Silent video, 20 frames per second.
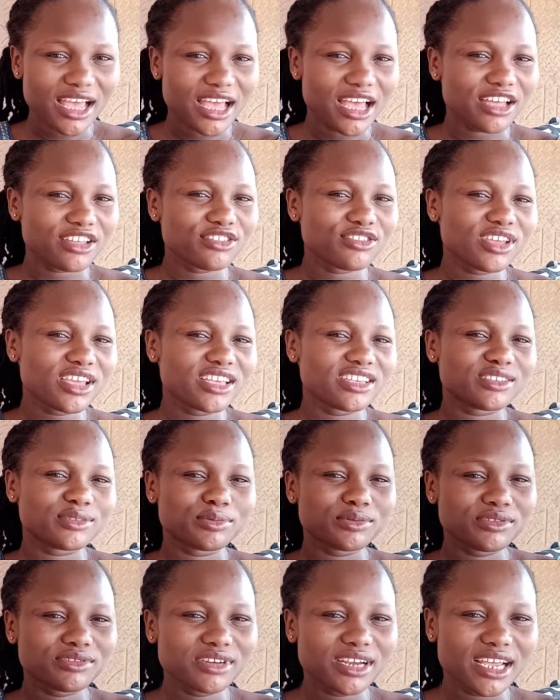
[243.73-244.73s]
I had no
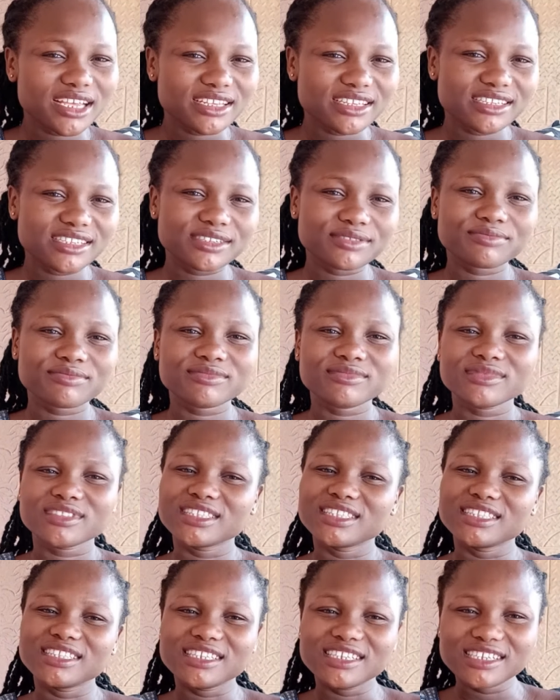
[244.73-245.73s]
experience
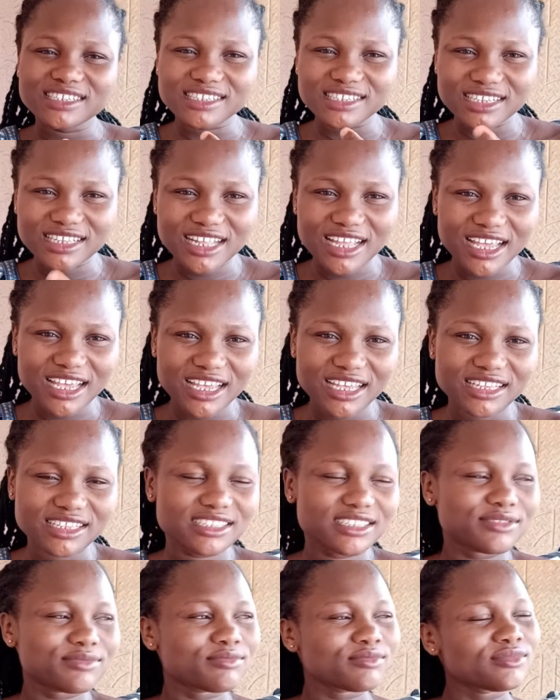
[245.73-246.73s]

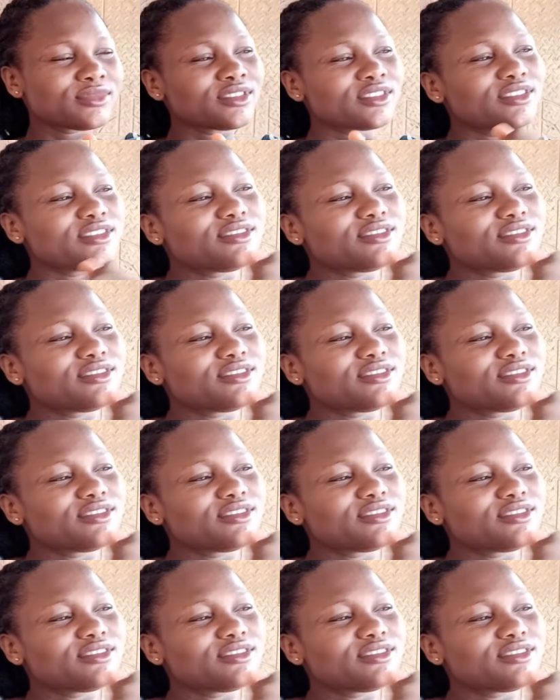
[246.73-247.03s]
dizziness.